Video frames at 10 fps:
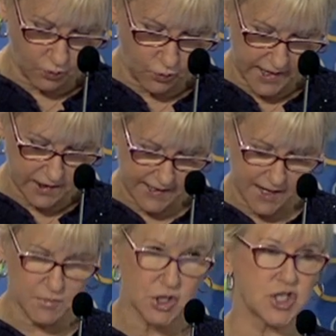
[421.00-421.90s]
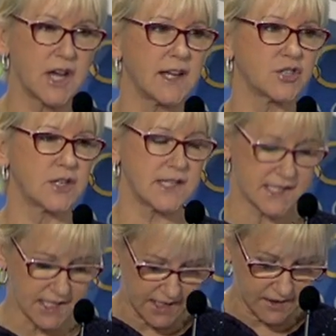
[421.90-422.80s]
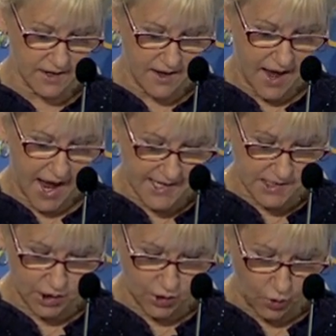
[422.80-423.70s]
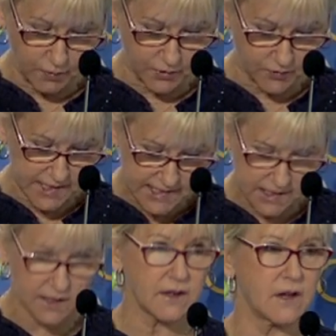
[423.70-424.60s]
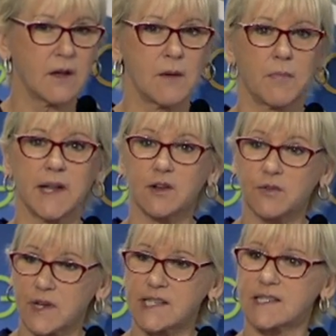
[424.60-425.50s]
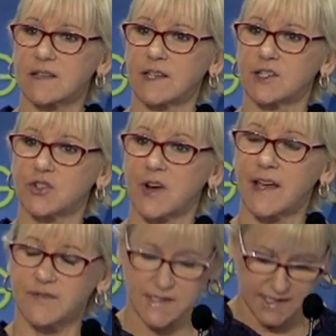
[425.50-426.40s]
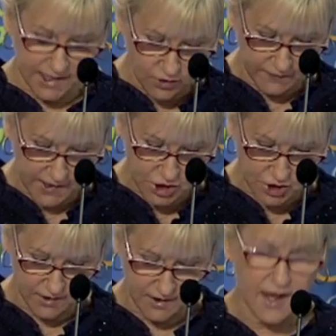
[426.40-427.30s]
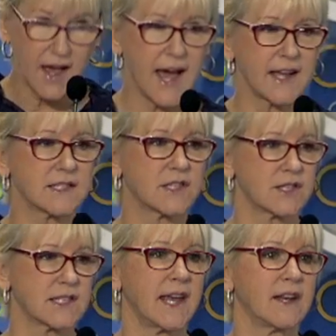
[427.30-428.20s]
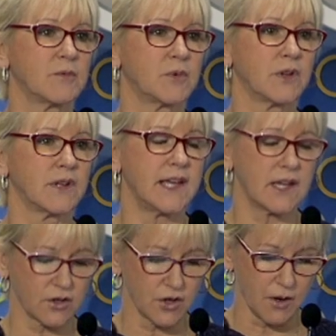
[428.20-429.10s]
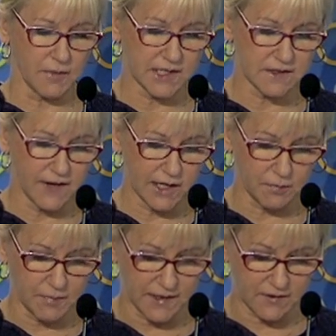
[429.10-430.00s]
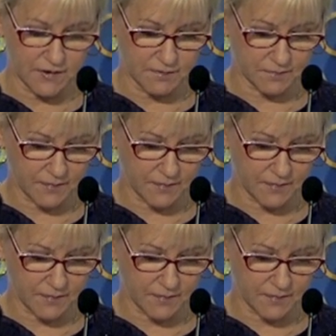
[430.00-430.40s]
where climate change is seen as a global risk, but a risk that drives innovation and sustainable economic development.